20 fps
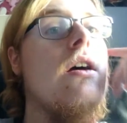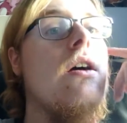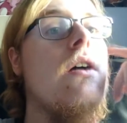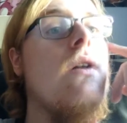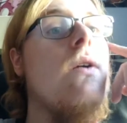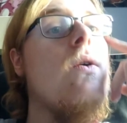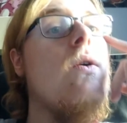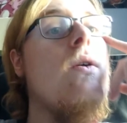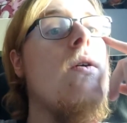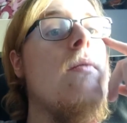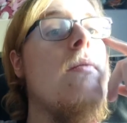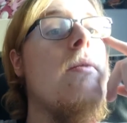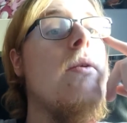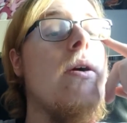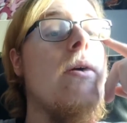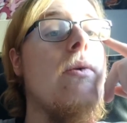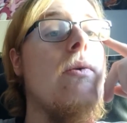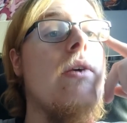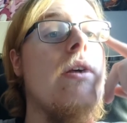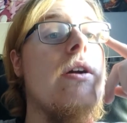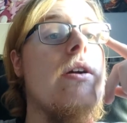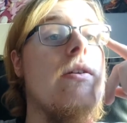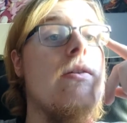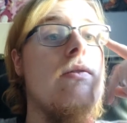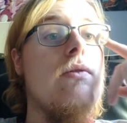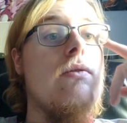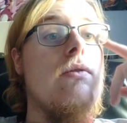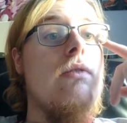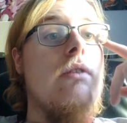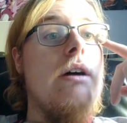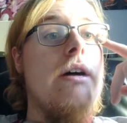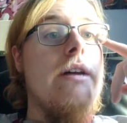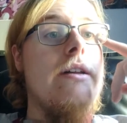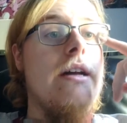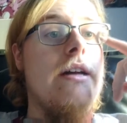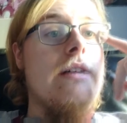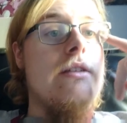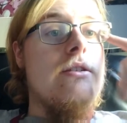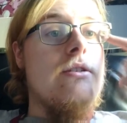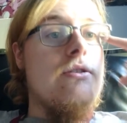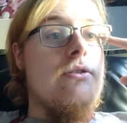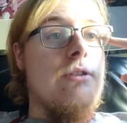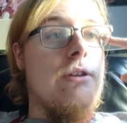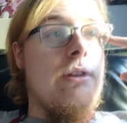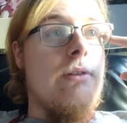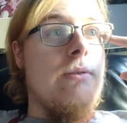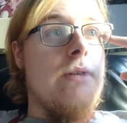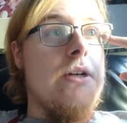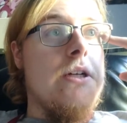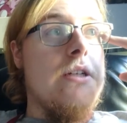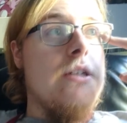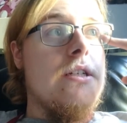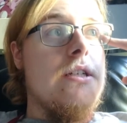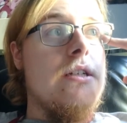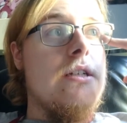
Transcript: Oh boy, what a ride that story was.